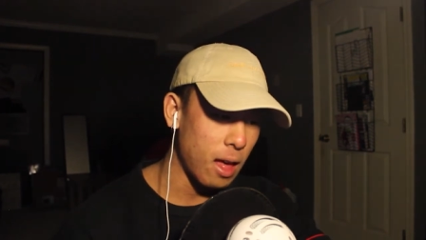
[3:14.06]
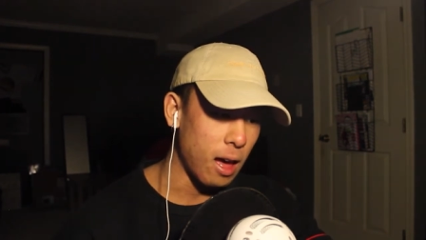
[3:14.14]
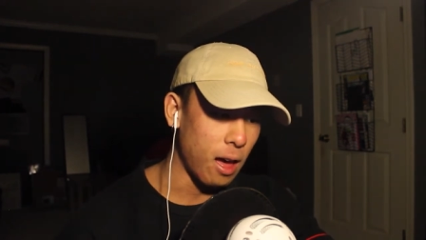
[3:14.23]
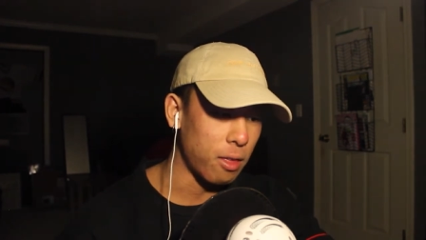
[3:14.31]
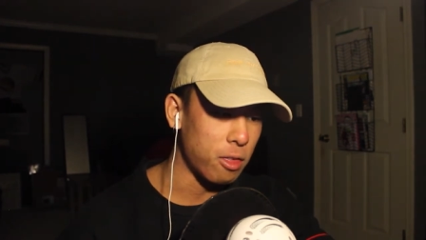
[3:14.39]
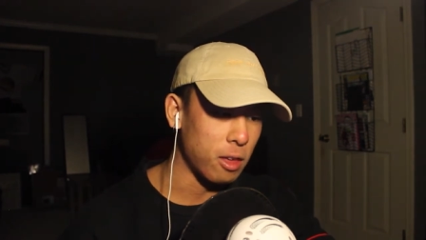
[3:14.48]

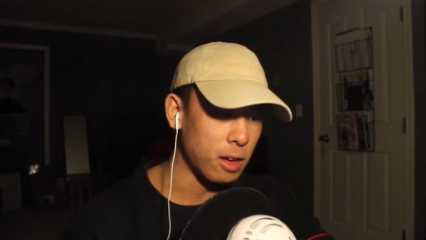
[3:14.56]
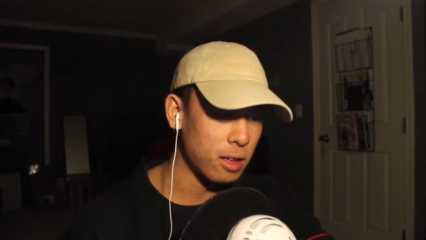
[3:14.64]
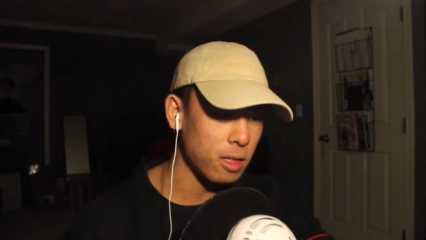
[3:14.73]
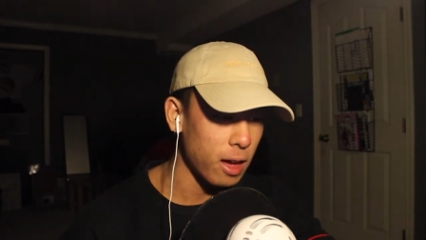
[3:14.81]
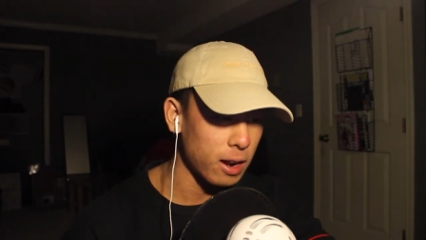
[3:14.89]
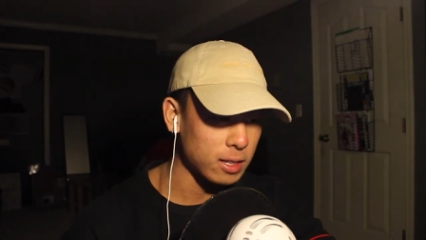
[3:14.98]
I think
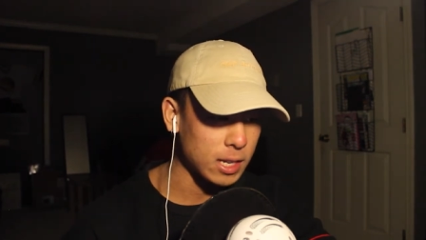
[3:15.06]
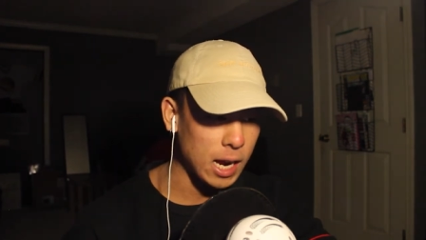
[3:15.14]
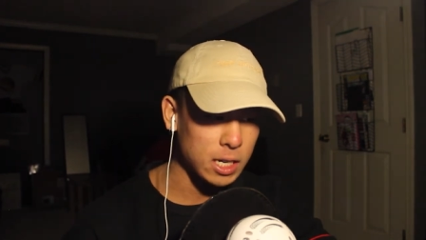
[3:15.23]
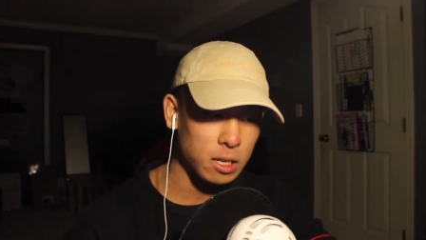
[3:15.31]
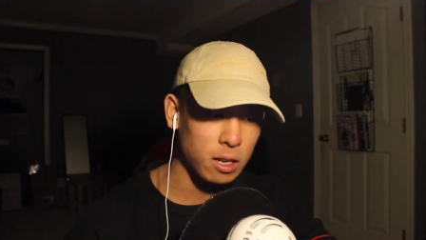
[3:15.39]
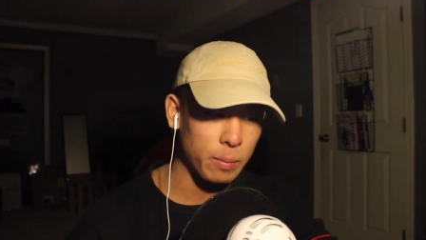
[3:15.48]
that it's
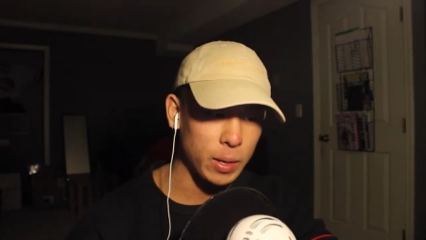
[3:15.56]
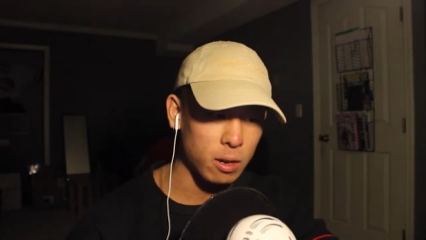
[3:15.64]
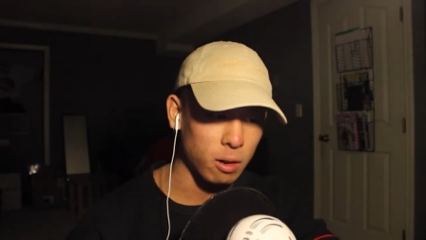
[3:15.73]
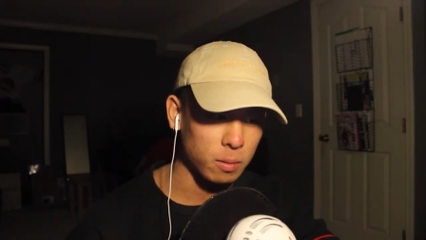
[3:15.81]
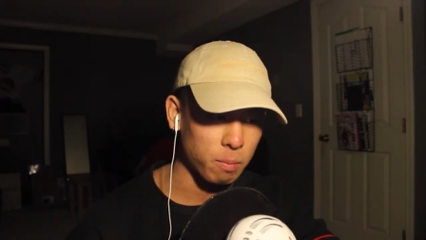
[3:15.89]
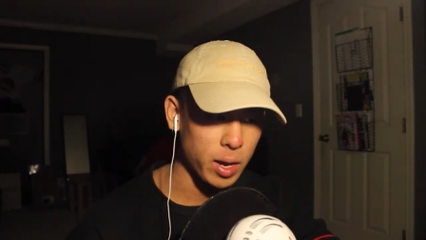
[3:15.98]
actually going to be
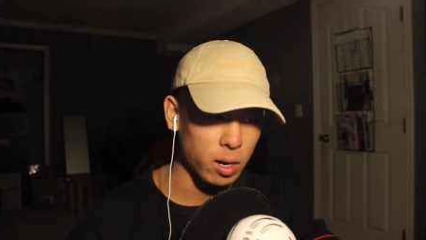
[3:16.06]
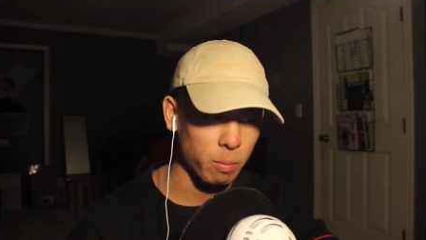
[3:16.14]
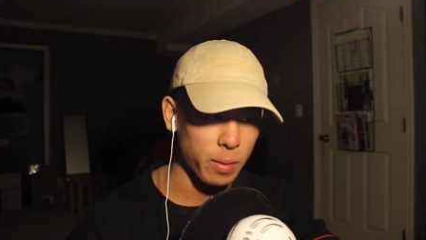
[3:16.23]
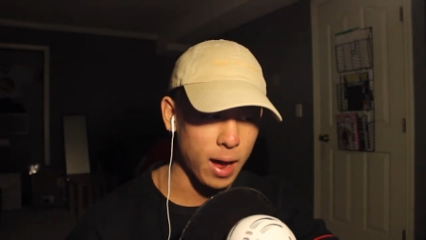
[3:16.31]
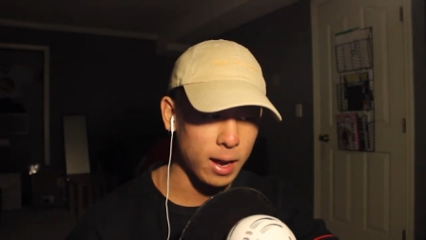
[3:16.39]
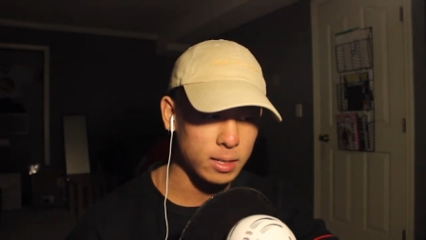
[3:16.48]
called Metal
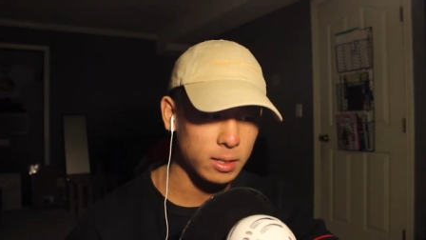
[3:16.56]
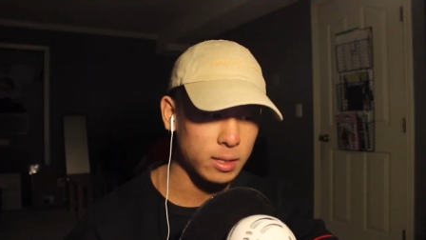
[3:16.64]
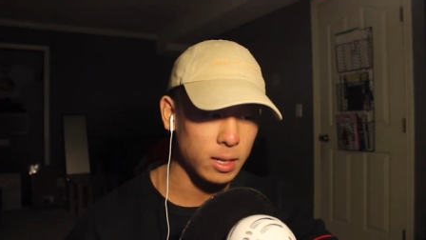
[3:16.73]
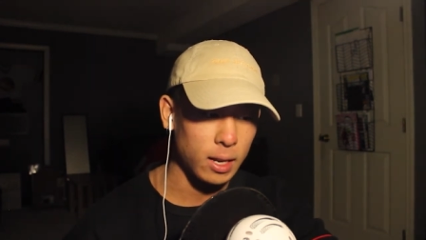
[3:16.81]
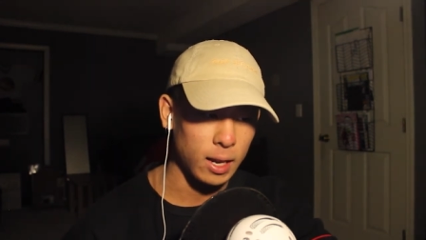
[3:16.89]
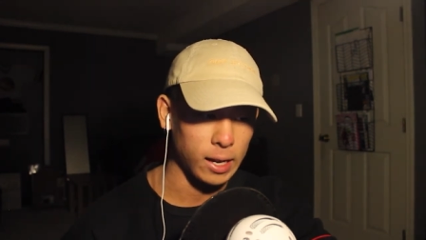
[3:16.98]
Max
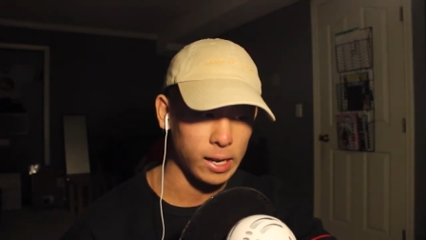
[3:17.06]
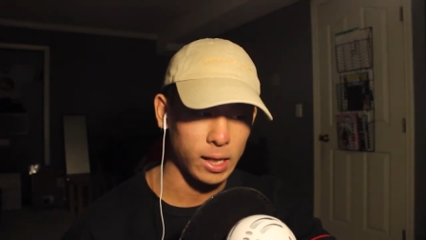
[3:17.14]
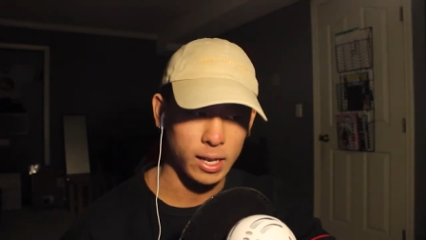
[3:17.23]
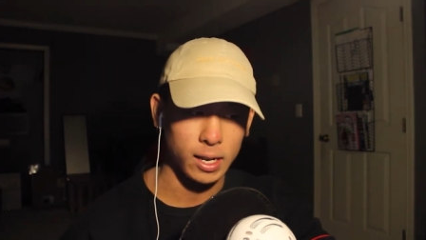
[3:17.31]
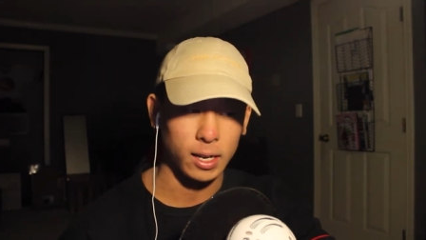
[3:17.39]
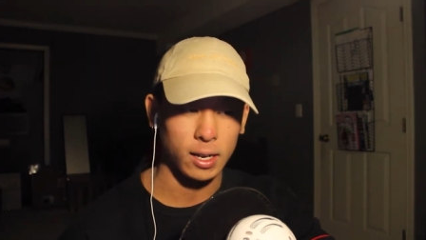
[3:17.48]

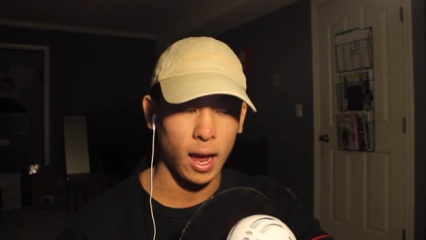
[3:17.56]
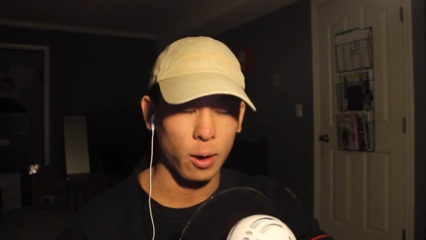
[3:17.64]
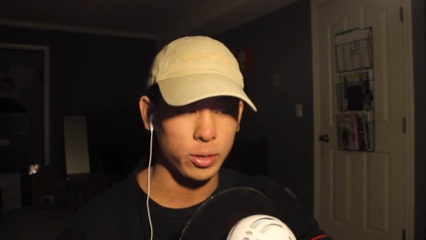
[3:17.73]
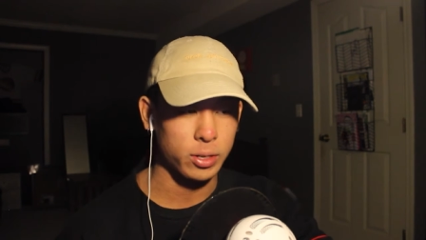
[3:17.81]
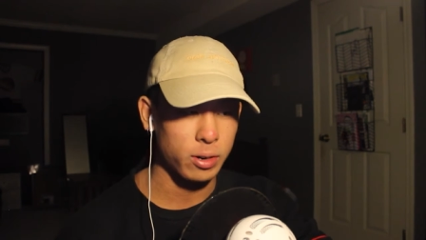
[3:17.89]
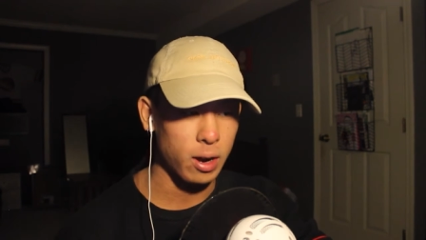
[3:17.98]
Alien
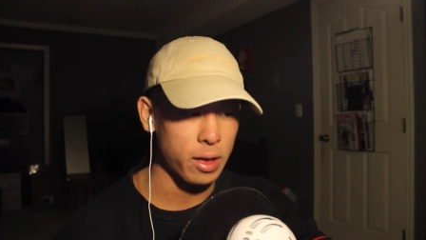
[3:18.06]
Encounter.